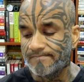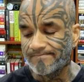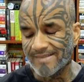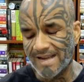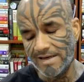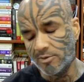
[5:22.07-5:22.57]

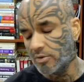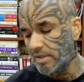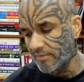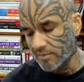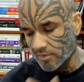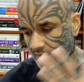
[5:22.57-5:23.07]
I don't
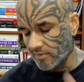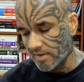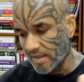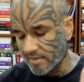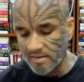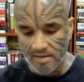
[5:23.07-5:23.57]
even want to
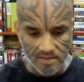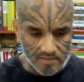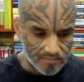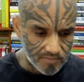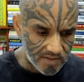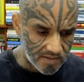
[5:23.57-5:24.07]
get there,
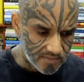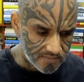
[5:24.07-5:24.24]
but